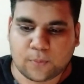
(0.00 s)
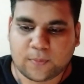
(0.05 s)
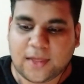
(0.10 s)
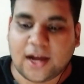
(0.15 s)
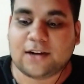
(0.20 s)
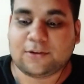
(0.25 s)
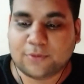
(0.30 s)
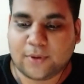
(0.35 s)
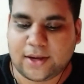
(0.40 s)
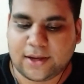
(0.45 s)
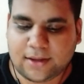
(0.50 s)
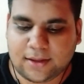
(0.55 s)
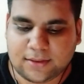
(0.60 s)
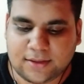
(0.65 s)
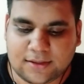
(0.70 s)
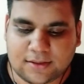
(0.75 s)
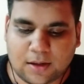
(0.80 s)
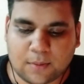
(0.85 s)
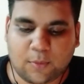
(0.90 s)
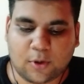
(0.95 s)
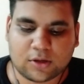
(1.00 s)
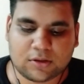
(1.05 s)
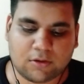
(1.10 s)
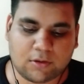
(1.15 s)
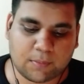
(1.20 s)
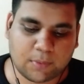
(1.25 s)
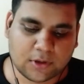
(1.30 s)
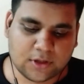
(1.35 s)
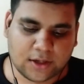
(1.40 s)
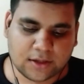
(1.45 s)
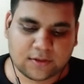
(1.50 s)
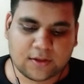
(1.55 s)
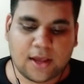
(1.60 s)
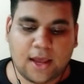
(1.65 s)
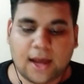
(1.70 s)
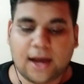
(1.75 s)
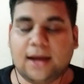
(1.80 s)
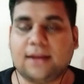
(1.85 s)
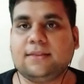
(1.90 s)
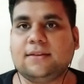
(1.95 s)
that's why these are boss level projects.
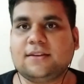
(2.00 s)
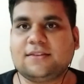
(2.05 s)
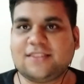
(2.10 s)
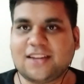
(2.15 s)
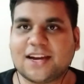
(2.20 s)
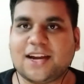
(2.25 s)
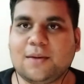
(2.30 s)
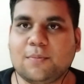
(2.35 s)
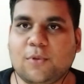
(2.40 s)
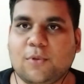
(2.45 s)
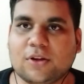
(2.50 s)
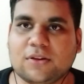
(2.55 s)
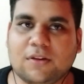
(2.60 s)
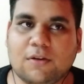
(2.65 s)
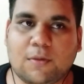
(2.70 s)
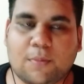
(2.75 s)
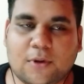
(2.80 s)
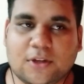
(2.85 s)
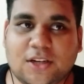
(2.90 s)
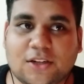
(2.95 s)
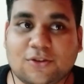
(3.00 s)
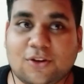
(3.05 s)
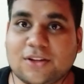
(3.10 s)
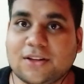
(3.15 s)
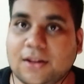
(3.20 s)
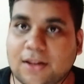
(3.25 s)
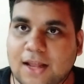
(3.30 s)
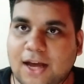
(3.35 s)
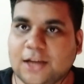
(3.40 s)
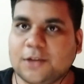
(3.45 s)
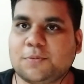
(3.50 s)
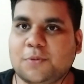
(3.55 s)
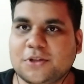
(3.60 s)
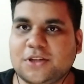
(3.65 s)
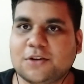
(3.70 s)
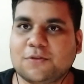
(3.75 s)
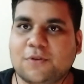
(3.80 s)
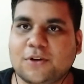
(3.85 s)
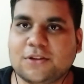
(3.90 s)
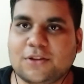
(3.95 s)
And the second boss level projects, or the last
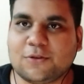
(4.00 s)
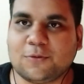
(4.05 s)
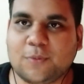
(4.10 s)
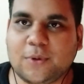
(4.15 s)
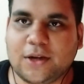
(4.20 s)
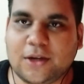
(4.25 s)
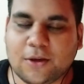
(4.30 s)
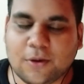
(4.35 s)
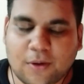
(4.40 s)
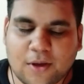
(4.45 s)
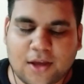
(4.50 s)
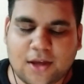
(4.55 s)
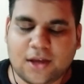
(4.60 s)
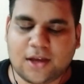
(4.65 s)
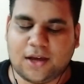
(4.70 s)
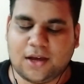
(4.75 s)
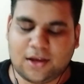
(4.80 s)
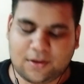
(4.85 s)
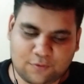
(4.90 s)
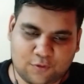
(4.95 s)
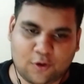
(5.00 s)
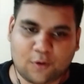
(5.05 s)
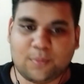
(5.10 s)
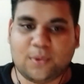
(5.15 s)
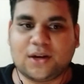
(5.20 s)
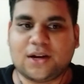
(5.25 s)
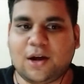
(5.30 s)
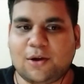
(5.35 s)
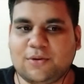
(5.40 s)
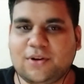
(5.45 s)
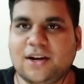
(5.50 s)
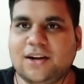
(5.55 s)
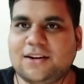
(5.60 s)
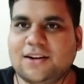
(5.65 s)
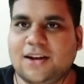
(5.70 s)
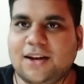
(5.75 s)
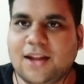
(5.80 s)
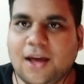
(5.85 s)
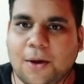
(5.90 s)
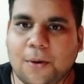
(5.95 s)
project for this video, if you have been counting
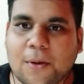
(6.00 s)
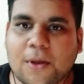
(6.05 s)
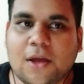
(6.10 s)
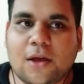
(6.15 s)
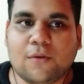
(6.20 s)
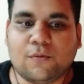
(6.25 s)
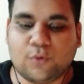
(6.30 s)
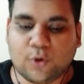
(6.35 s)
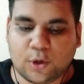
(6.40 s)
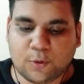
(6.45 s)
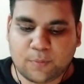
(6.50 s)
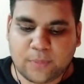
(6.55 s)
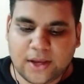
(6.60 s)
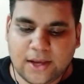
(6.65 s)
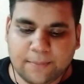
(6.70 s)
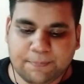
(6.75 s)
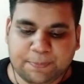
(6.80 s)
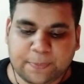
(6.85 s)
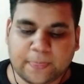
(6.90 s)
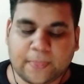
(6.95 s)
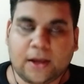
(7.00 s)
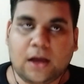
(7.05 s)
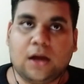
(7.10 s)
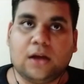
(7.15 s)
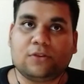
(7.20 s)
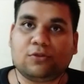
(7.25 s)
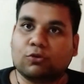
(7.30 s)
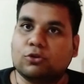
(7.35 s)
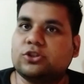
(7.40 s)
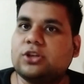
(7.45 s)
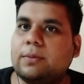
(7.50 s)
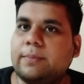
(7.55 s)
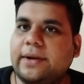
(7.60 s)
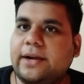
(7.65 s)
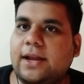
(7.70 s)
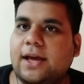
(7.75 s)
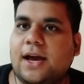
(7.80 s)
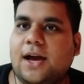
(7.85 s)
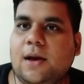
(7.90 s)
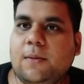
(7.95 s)
till now, would be a social
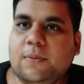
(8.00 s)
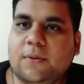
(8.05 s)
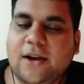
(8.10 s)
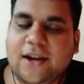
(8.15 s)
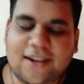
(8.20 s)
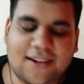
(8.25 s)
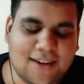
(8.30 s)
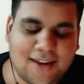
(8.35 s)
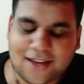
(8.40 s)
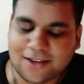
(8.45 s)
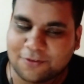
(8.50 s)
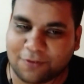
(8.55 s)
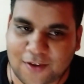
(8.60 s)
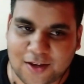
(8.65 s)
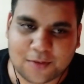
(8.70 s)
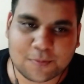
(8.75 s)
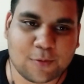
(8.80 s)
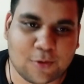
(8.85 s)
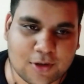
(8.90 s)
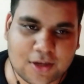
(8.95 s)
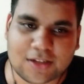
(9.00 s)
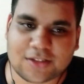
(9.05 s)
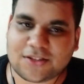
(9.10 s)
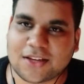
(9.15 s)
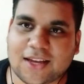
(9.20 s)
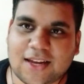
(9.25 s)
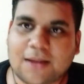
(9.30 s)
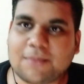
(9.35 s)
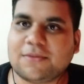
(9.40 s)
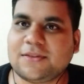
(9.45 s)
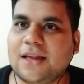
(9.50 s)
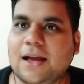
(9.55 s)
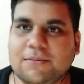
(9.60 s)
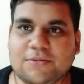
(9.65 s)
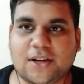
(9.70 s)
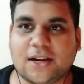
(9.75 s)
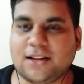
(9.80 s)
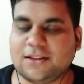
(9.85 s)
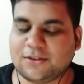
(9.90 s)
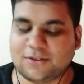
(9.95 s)
media app, right? Like Facebook, Instagram,
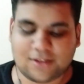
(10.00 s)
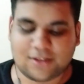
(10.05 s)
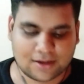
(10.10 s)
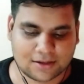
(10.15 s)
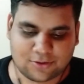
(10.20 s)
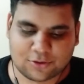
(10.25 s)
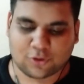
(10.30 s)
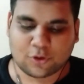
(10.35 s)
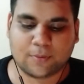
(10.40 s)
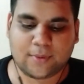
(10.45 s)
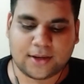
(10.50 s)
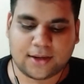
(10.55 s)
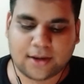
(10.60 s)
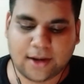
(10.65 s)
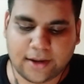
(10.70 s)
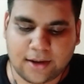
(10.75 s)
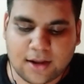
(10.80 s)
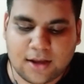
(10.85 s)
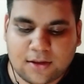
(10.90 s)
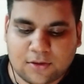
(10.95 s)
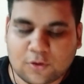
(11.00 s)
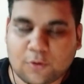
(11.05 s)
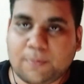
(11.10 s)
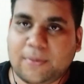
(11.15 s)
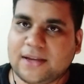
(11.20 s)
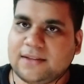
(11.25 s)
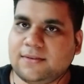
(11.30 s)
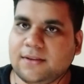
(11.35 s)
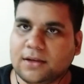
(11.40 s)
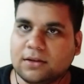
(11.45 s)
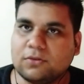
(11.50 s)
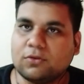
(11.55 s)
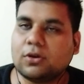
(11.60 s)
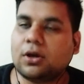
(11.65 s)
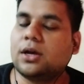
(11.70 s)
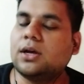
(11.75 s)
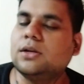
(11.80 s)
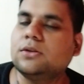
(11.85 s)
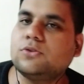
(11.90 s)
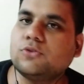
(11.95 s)
Snapchat, and there are so many, right? So basic
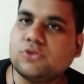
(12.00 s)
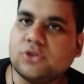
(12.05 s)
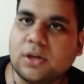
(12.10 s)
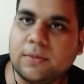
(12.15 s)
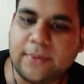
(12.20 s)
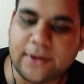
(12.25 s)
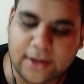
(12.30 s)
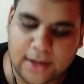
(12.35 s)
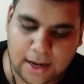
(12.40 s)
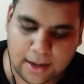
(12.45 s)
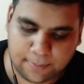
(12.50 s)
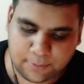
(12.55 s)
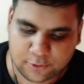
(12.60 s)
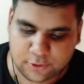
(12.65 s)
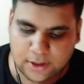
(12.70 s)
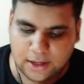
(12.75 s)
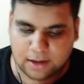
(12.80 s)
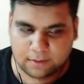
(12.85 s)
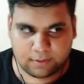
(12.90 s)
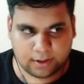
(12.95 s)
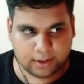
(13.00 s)
social media app should have,